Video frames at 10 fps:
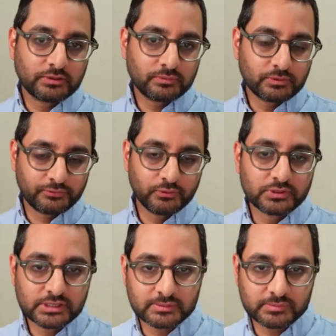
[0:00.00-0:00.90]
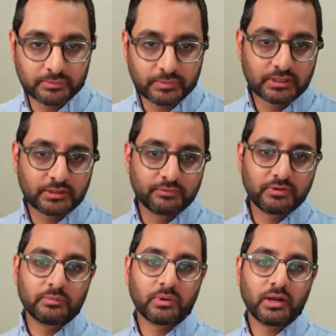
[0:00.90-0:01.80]
the Food System Summit
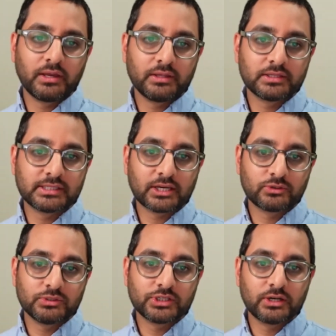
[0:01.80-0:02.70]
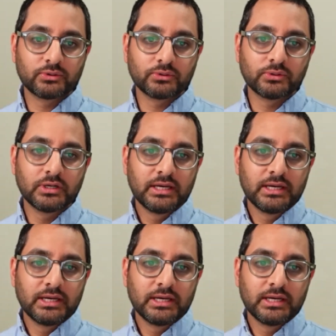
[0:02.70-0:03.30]
convened by the Secretary General